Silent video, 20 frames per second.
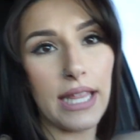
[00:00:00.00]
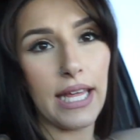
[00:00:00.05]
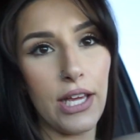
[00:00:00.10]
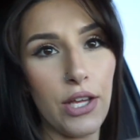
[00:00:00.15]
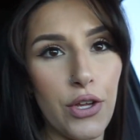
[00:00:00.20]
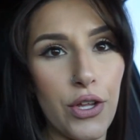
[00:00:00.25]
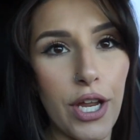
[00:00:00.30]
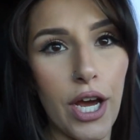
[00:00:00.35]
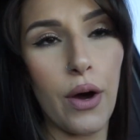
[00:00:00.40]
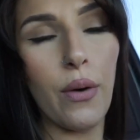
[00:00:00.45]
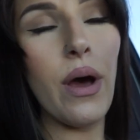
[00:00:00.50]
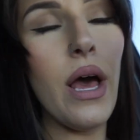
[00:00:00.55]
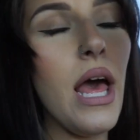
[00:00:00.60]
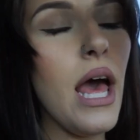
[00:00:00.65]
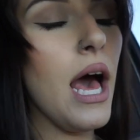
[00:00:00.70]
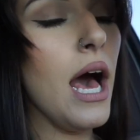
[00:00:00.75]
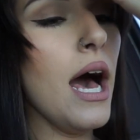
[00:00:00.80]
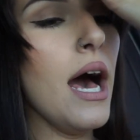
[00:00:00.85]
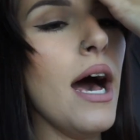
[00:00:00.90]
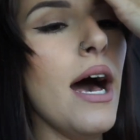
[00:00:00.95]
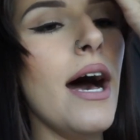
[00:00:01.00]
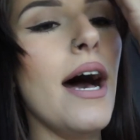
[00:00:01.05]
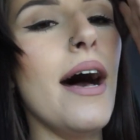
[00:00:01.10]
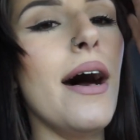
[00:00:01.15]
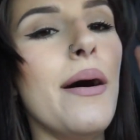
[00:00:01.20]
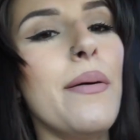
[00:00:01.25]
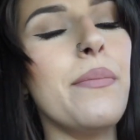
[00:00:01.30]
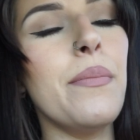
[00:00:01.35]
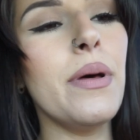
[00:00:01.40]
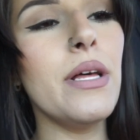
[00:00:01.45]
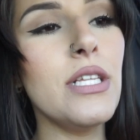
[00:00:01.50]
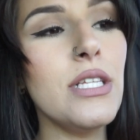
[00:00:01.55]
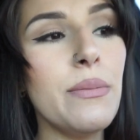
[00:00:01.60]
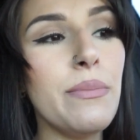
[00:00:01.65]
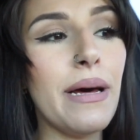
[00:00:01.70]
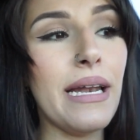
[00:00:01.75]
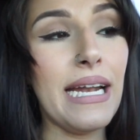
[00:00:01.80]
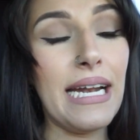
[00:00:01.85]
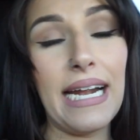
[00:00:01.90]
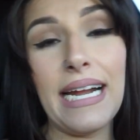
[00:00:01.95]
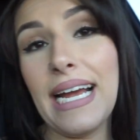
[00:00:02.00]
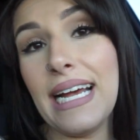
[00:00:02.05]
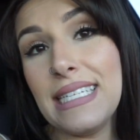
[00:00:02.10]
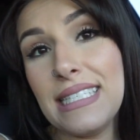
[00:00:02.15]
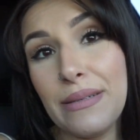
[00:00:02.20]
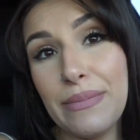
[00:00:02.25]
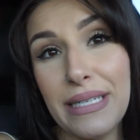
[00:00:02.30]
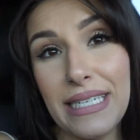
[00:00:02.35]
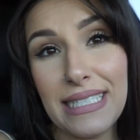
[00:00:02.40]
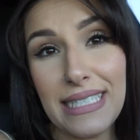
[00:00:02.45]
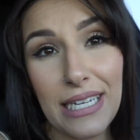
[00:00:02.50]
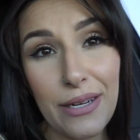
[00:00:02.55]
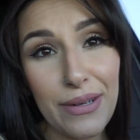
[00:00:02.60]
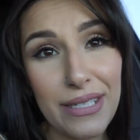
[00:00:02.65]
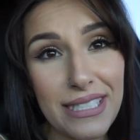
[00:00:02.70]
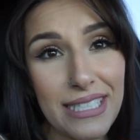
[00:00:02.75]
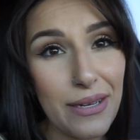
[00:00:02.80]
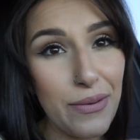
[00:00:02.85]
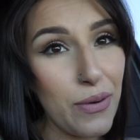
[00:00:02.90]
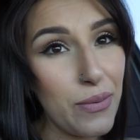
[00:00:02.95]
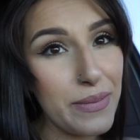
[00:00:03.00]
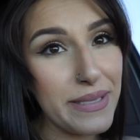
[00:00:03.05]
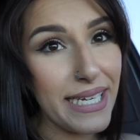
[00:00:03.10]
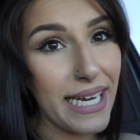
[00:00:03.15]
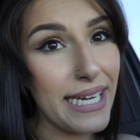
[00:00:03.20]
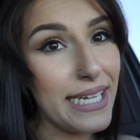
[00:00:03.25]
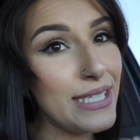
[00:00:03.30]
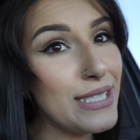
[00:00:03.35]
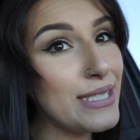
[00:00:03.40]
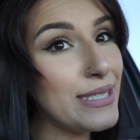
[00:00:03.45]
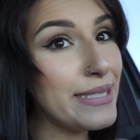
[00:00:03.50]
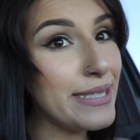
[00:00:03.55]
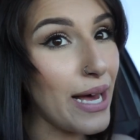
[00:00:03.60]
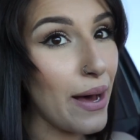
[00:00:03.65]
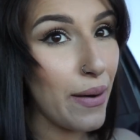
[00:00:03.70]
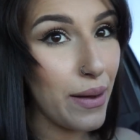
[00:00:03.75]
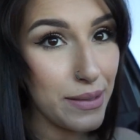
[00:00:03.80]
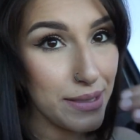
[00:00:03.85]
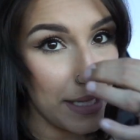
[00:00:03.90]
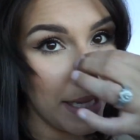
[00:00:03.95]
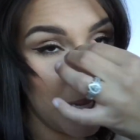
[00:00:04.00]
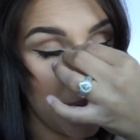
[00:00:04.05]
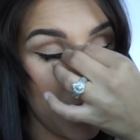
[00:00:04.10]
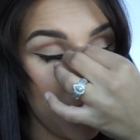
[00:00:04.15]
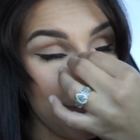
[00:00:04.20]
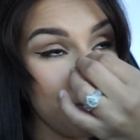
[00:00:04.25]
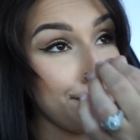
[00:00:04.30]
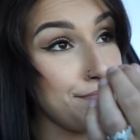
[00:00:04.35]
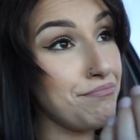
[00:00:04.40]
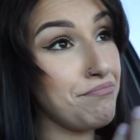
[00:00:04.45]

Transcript: thing, you know. But I asked him, he said he wants to stay home with Daddy. So I was like,